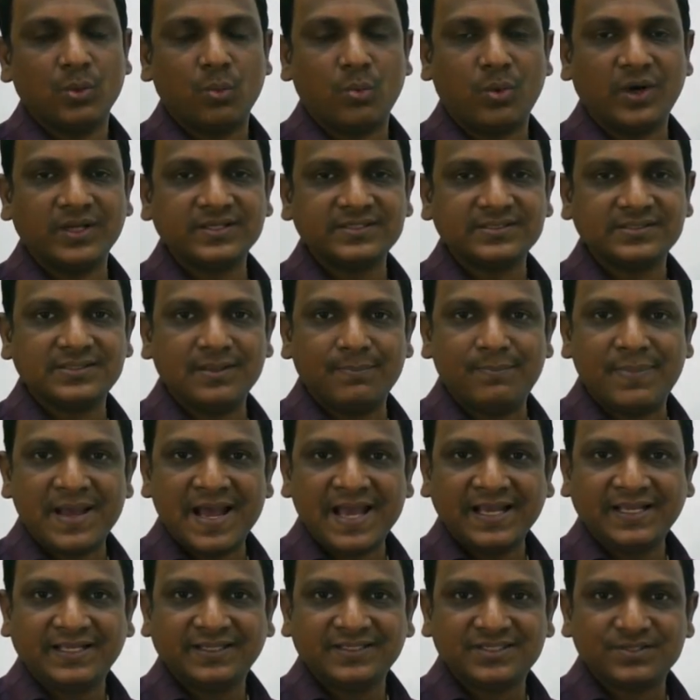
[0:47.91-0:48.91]
Once the
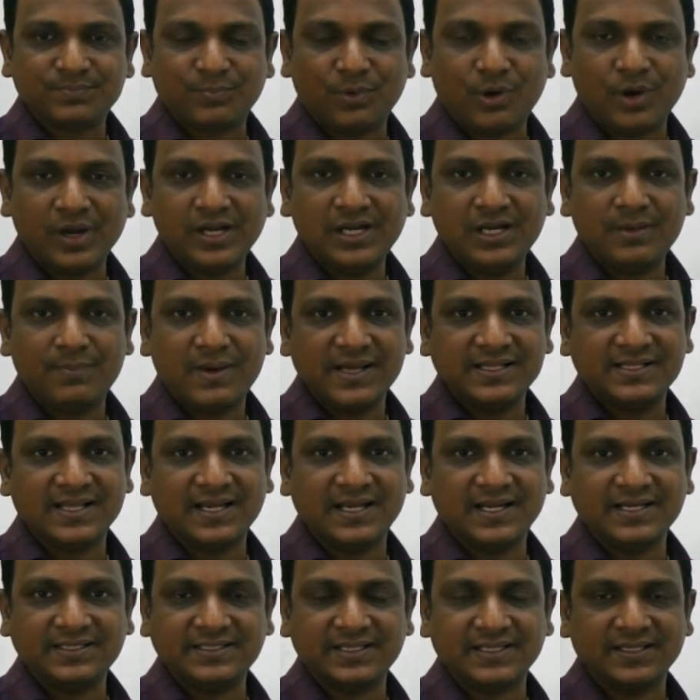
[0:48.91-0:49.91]
bag is spoiled by
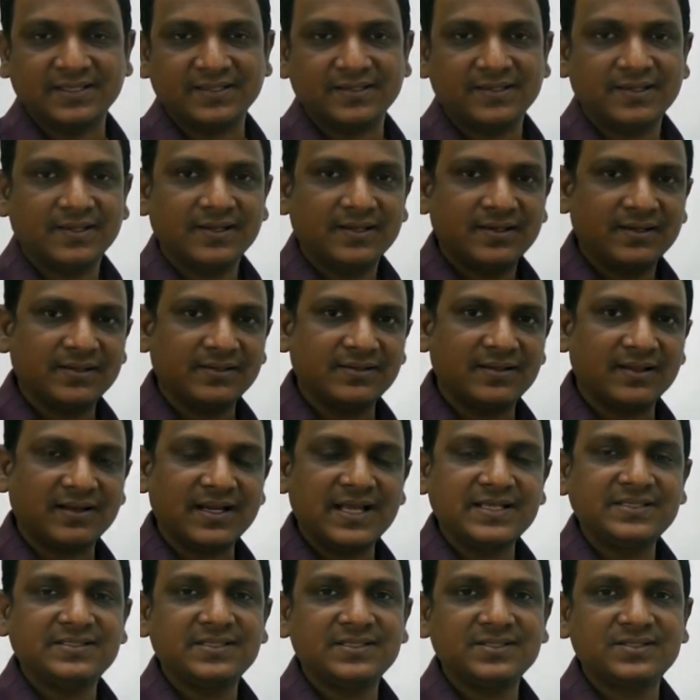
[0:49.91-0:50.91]
the litter, the
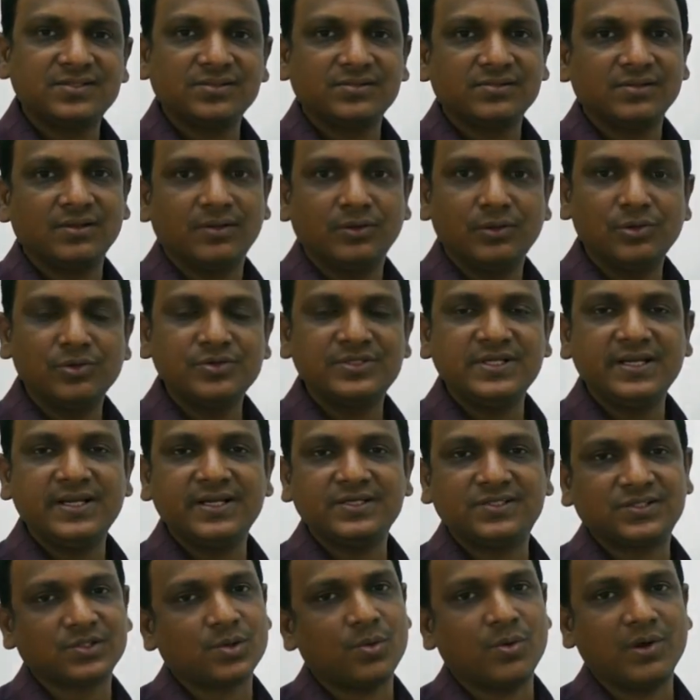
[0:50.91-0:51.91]
rice is
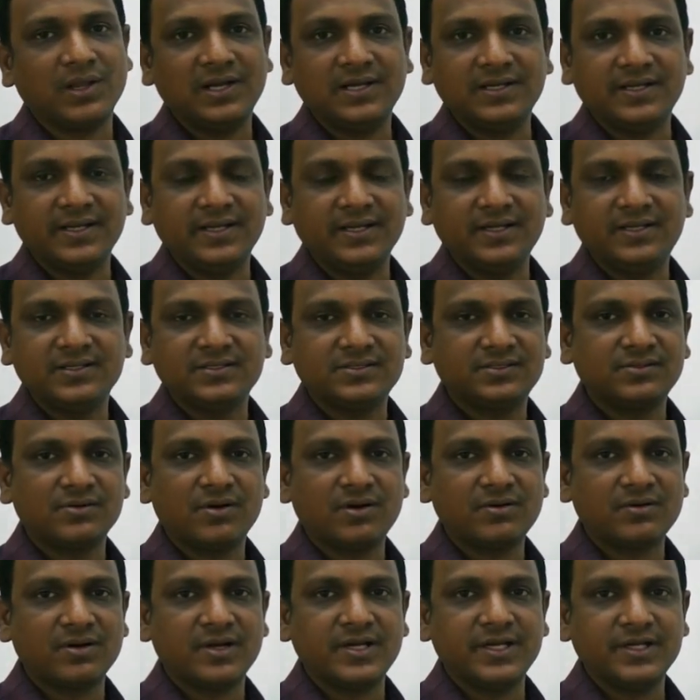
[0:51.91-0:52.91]
losing its quality. It is
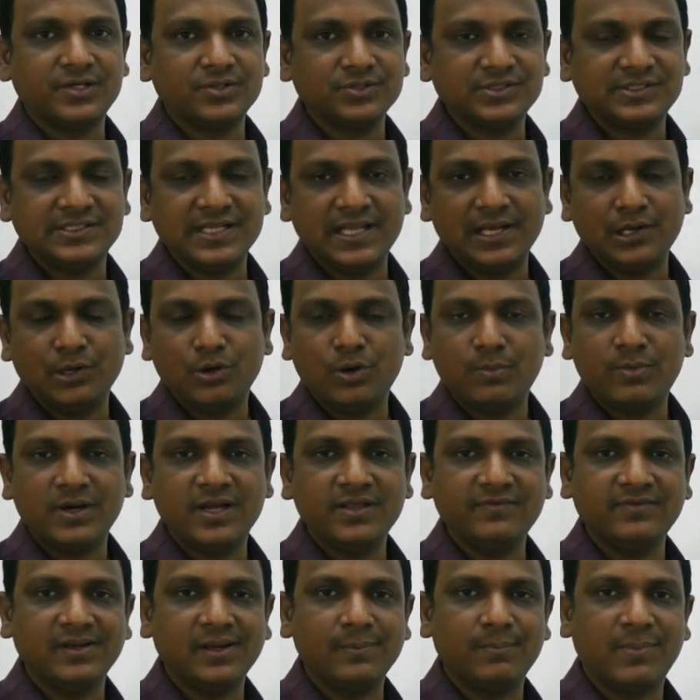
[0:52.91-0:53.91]
not ready to sell.
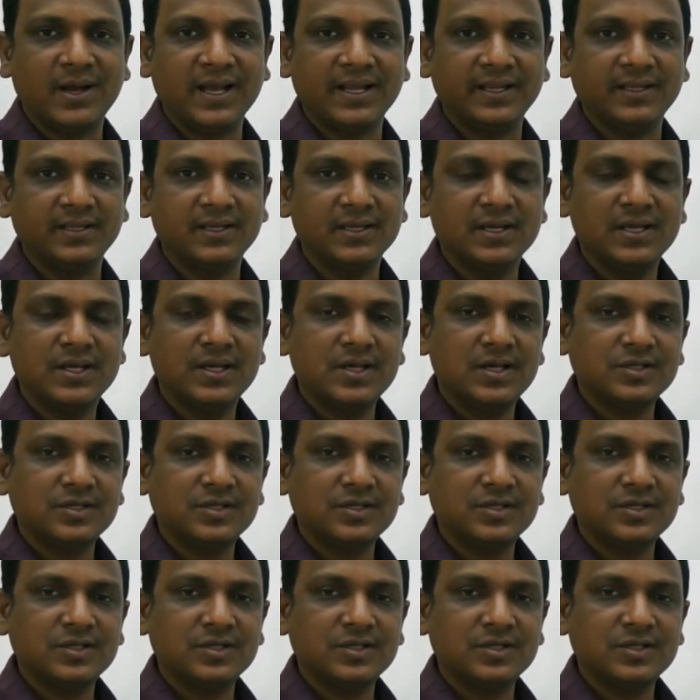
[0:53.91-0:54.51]
Nobody will buy.